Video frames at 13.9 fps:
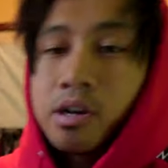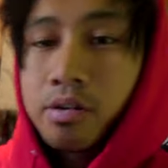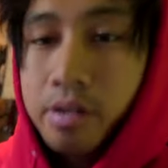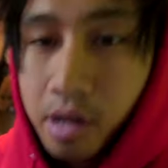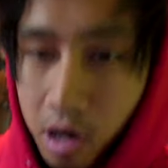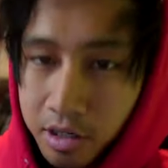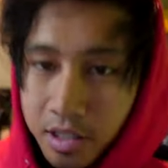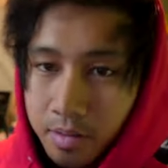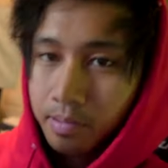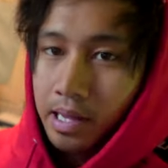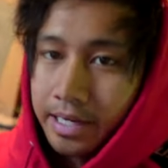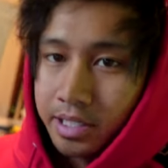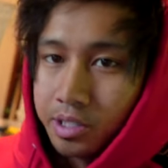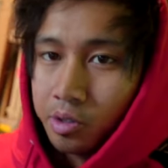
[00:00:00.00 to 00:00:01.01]
I go to the art
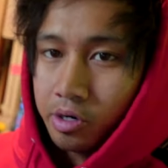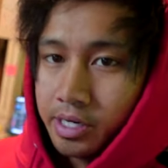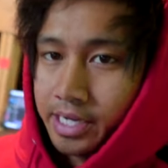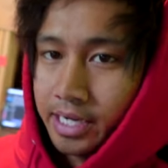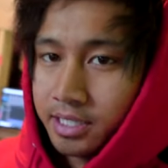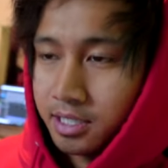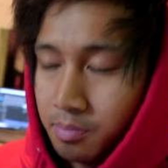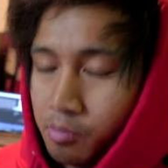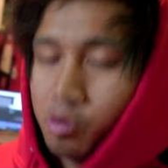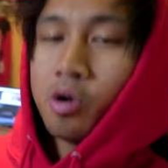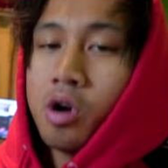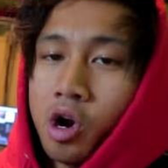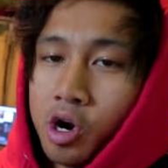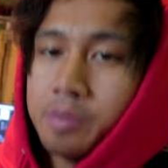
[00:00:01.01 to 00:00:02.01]
supply store to get some
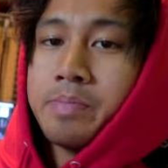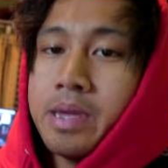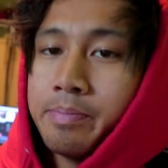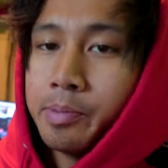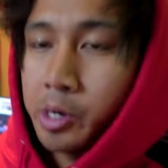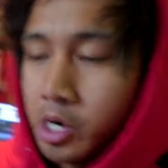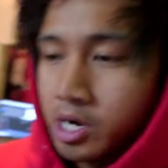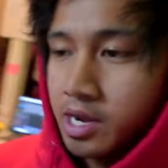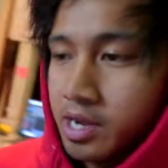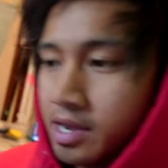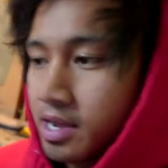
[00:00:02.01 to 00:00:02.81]
more art paper.